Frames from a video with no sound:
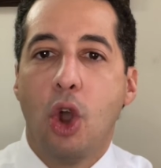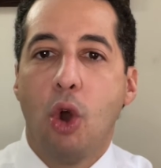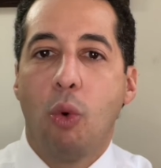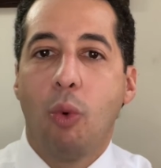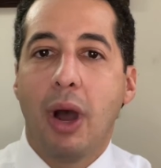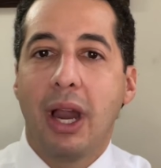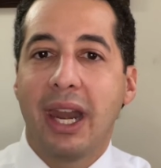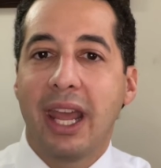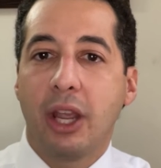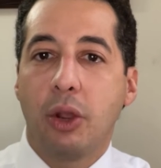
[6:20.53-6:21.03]

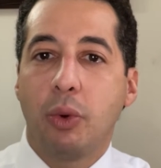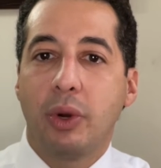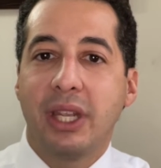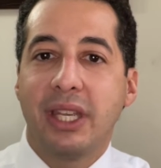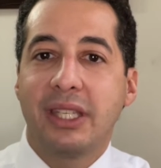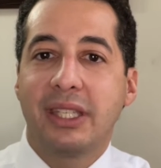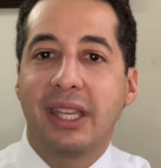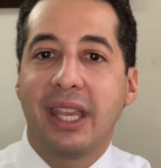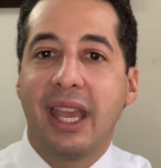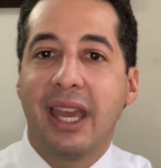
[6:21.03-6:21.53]
While
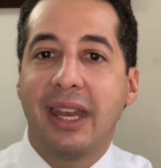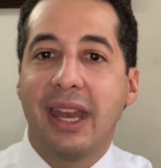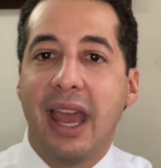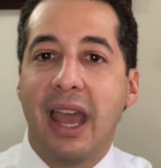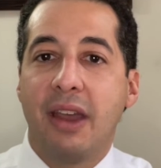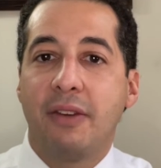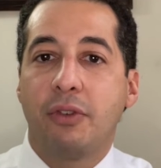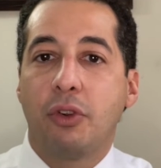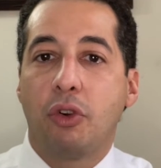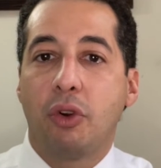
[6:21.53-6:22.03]
equities can
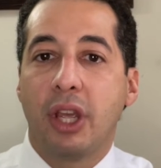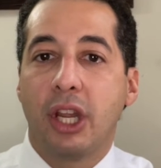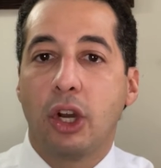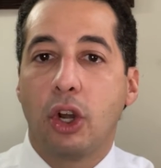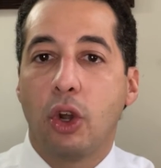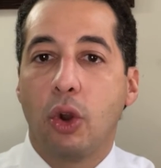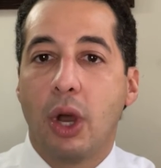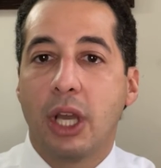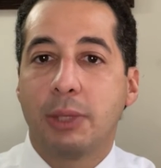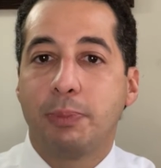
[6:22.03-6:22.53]
have greater
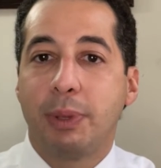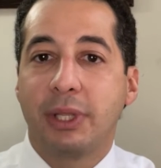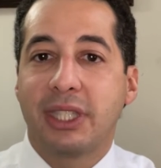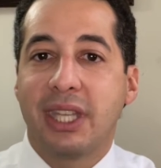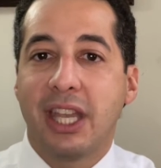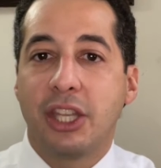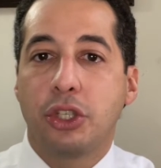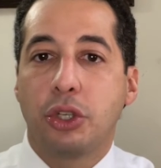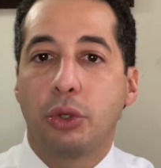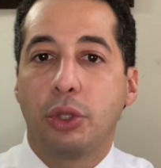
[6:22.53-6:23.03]
loss
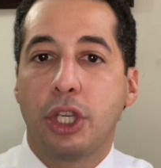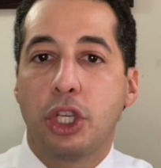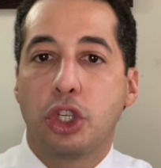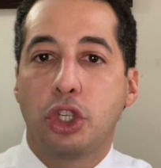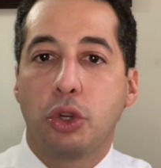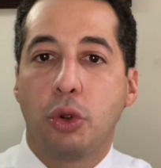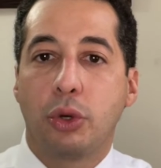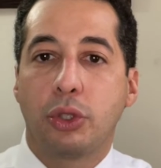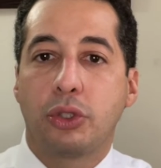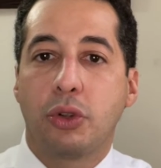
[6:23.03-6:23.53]
potential in
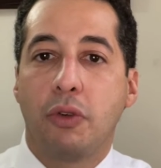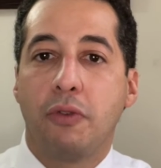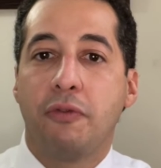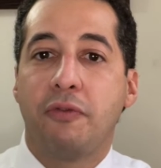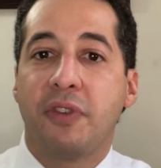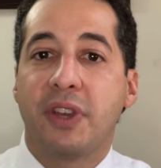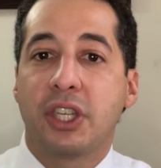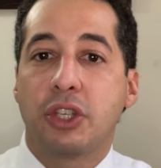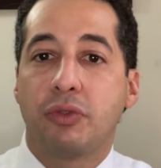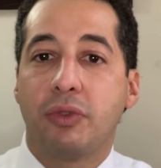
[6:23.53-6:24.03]
short-term
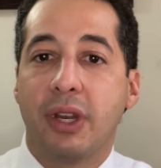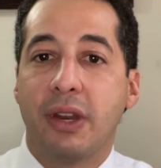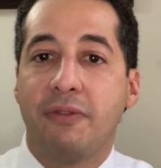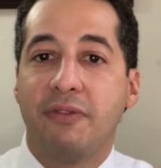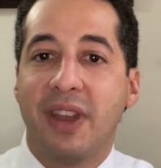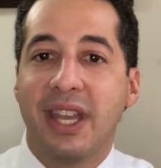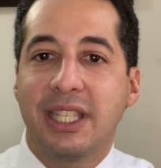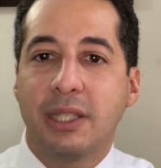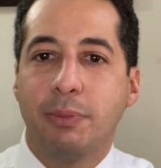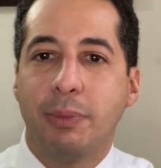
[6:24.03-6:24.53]
fixed-rate
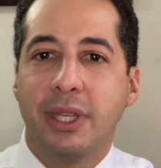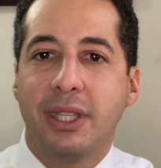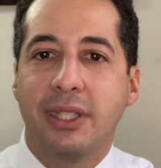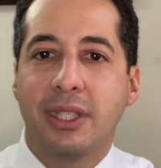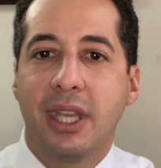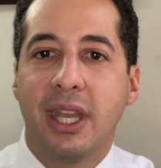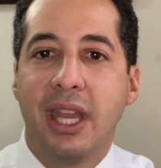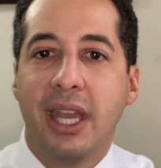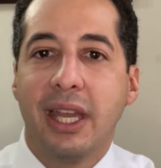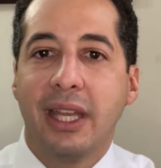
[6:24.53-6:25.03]
investments,
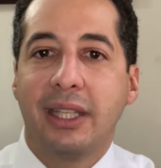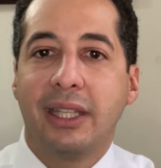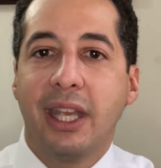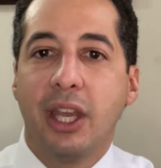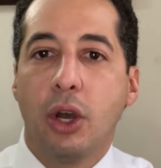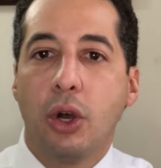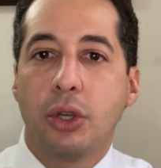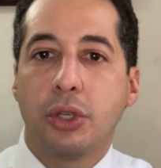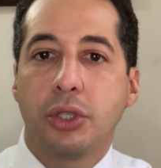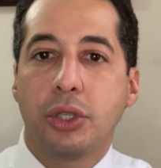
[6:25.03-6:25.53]
they
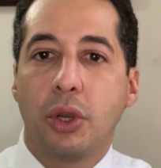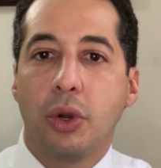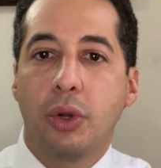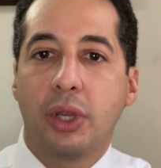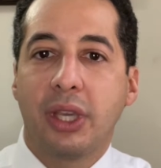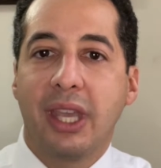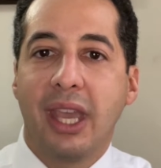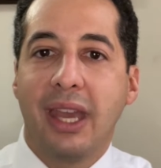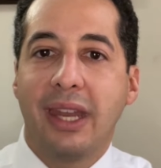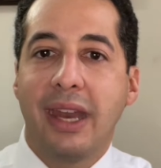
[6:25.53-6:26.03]
also
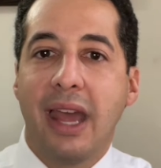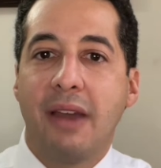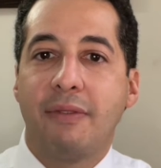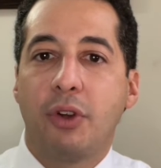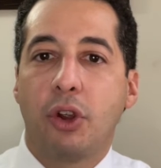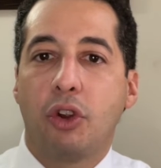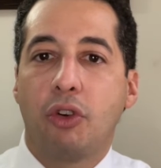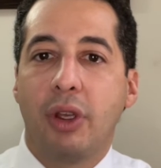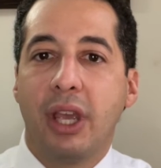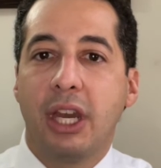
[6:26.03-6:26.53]
can have a
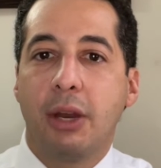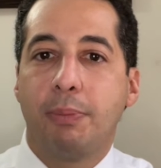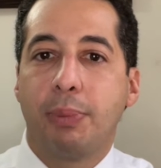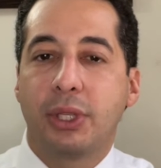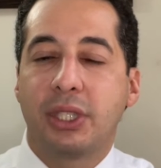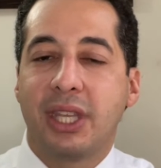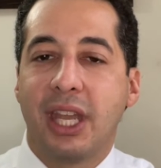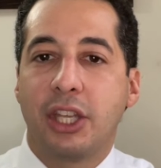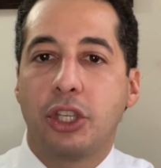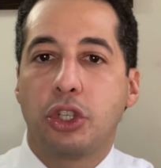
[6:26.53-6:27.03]
greater
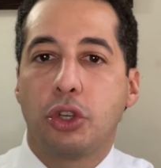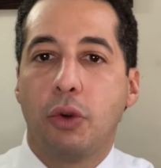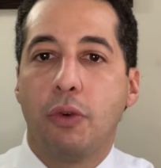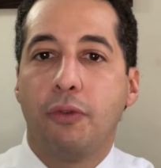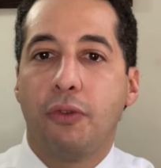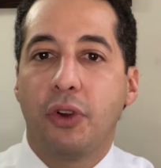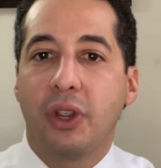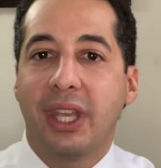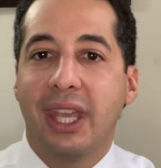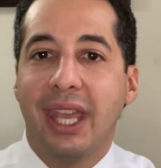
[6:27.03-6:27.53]
potential
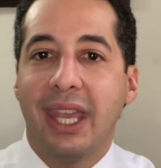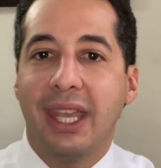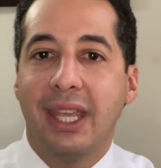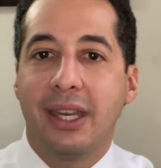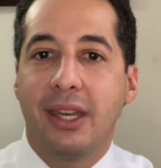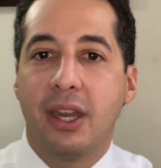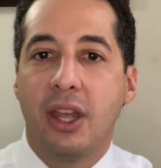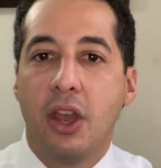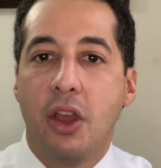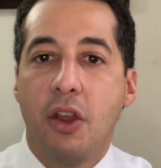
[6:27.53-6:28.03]
for gain.